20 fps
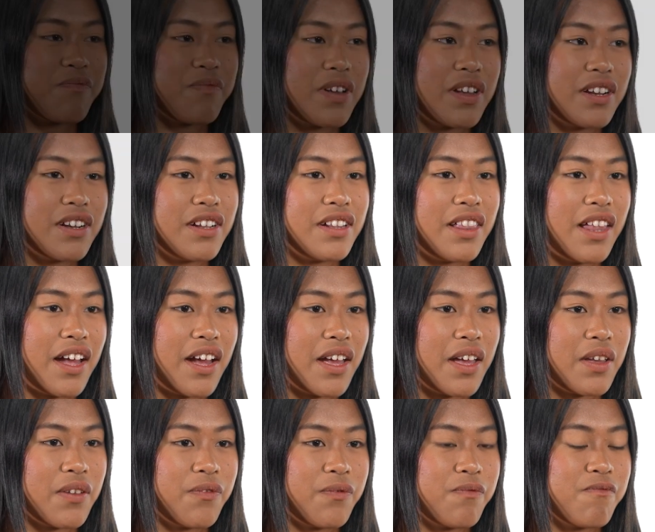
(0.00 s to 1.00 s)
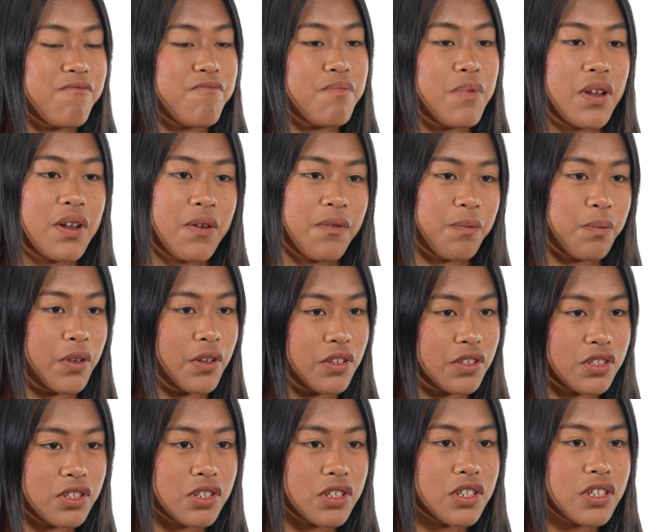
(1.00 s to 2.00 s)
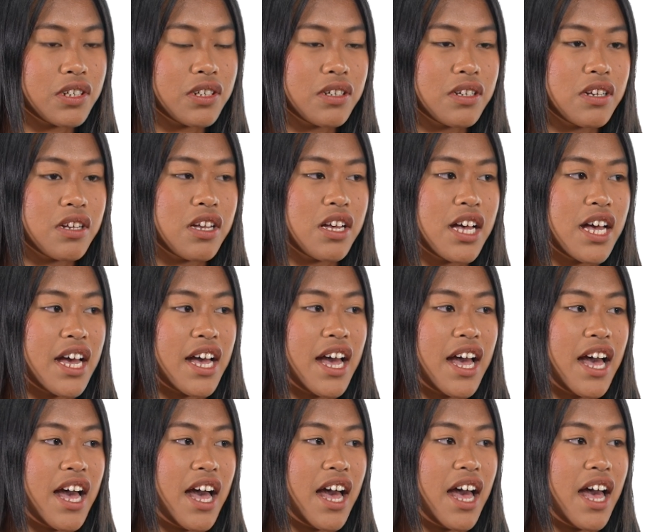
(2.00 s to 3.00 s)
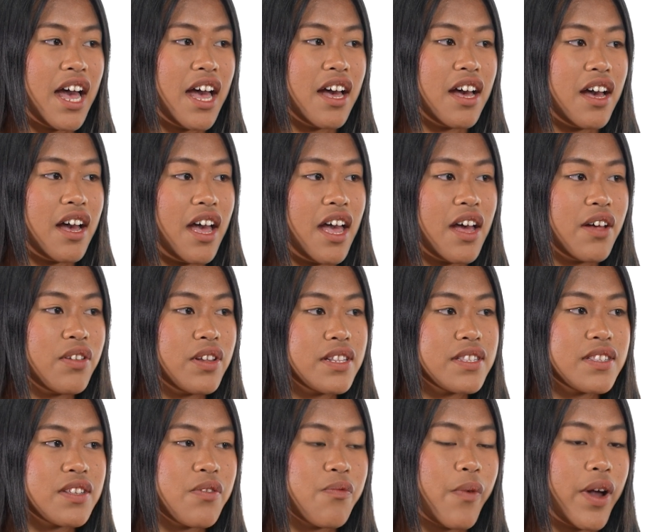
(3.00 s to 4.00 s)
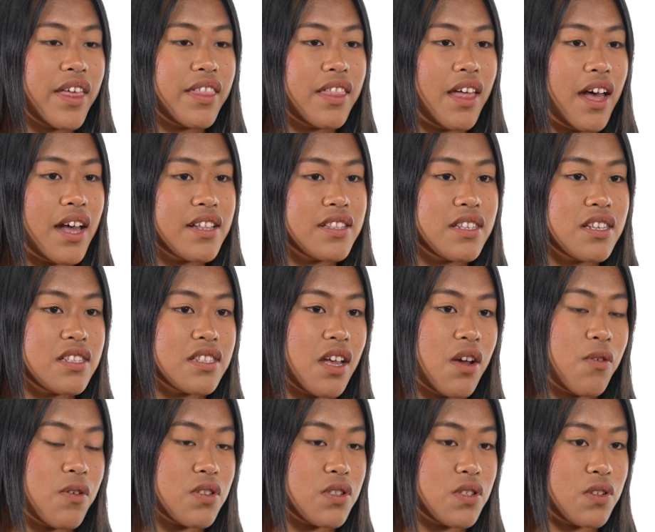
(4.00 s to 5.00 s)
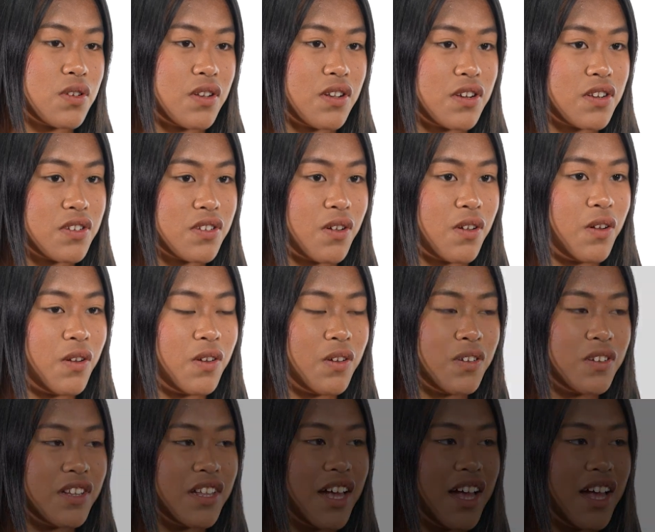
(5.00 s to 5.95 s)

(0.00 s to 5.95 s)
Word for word: better life, better future. I haven't seen my dad since I was two years old,